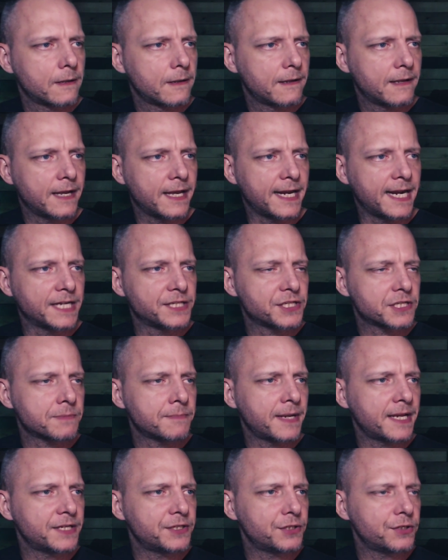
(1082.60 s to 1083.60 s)
And I just
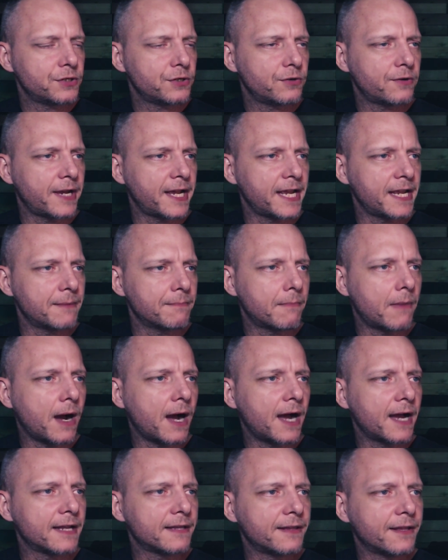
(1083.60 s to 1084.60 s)
made you a
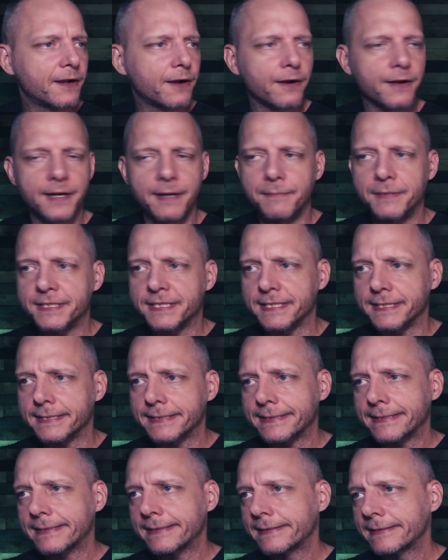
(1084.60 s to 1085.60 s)
mod there, Nemesis,
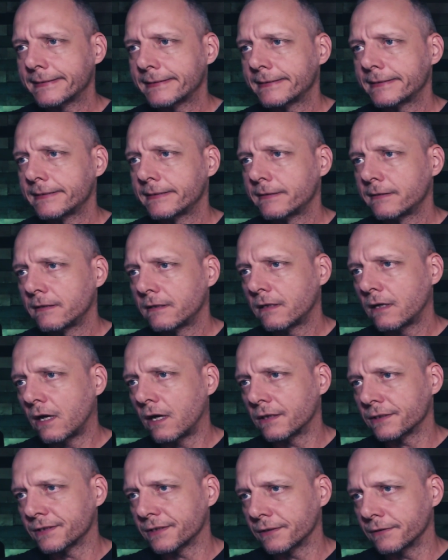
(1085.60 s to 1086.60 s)

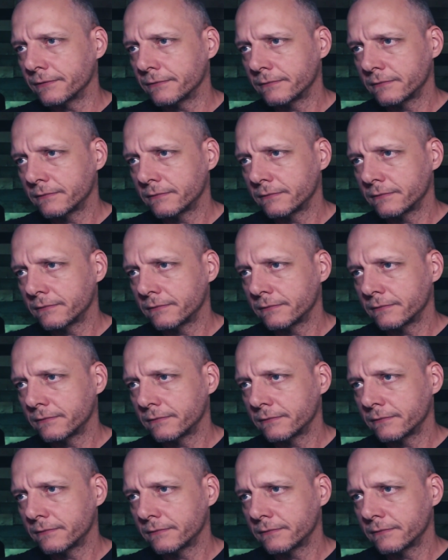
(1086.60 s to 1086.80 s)
also.